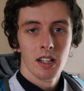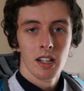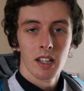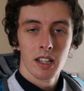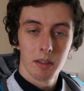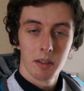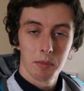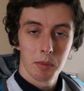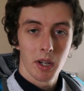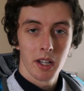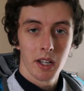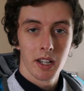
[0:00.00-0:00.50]
I think
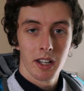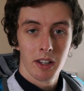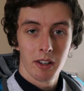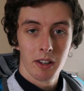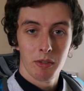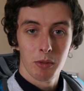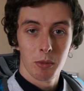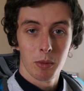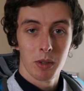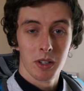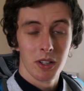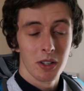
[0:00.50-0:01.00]
by now
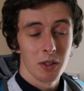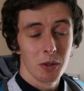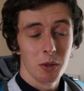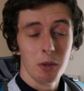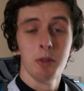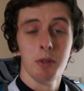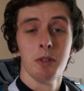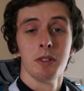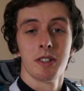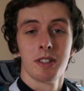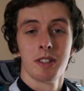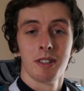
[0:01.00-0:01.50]
everyone
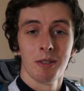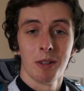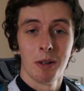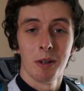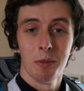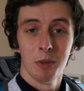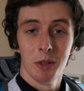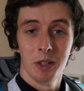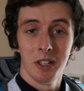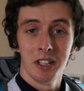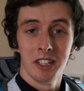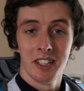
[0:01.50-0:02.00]
knows what I'm
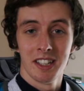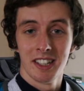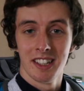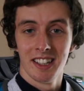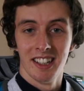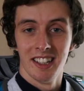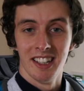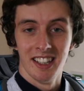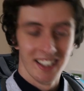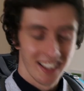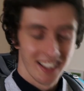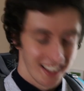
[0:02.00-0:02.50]
doing today.